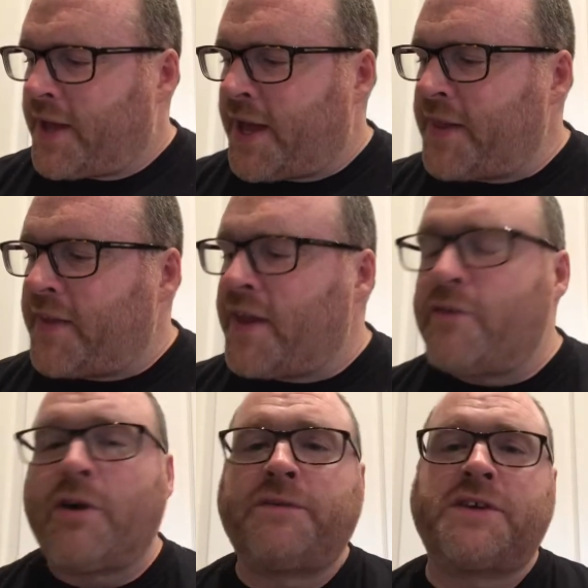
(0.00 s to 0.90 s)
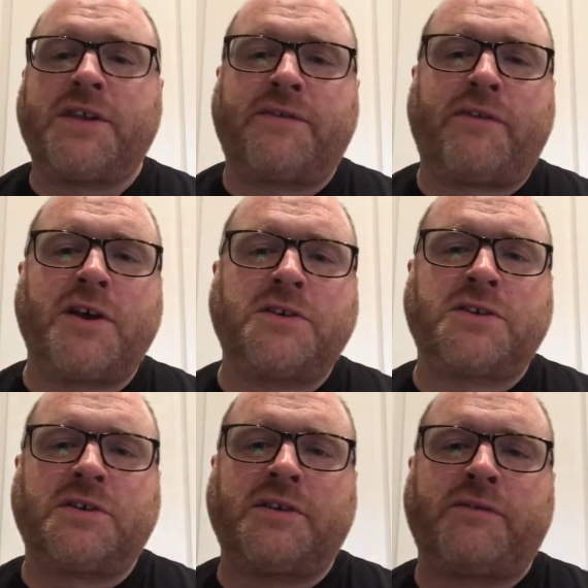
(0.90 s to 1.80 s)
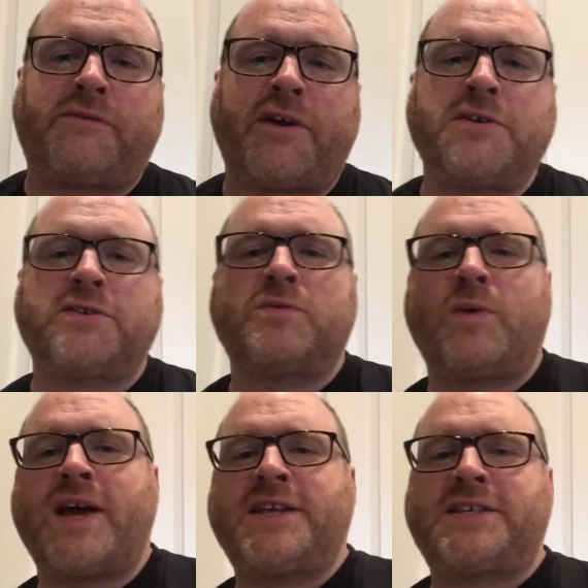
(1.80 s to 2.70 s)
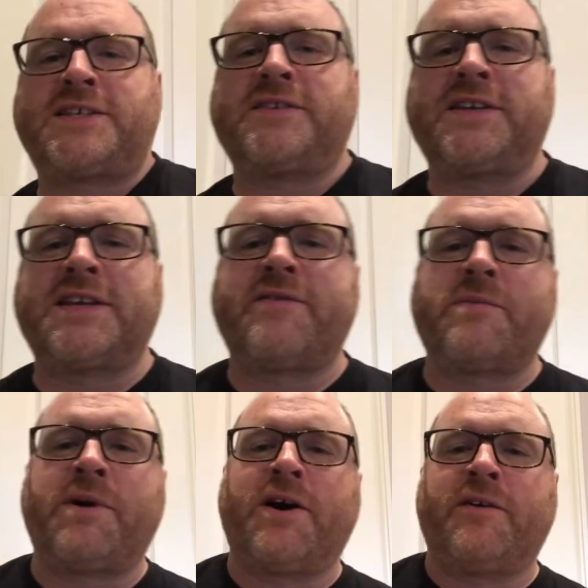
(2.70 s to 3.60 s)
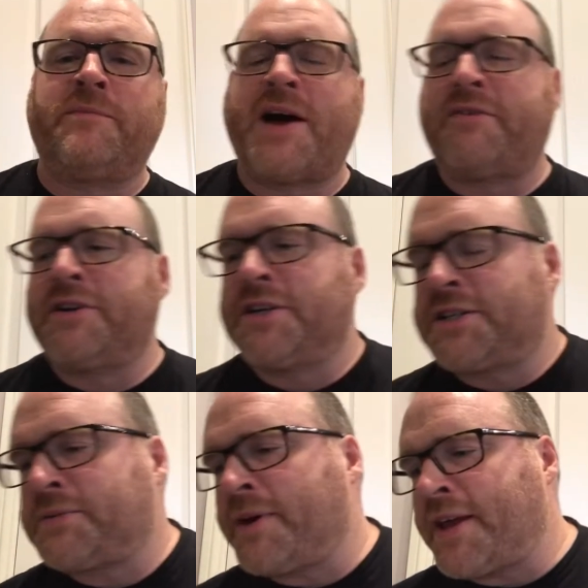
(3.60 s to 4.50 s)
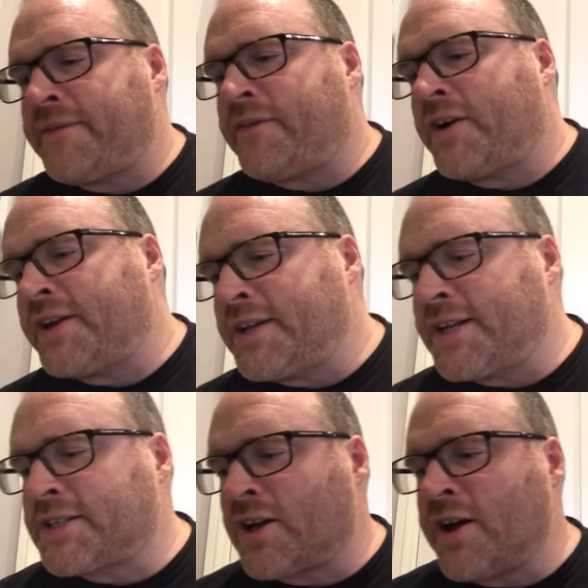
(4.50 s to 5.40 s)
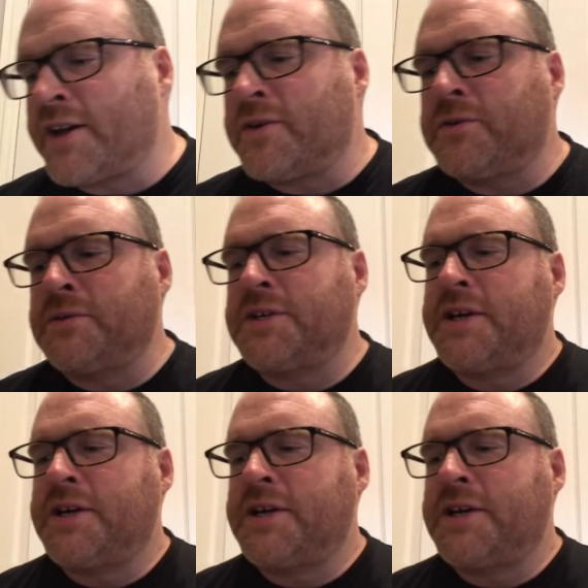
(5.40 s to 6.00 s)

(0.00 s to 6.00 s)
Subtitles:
And then they're off to the frozen wastes of this other part of Marinus, where they find this guy called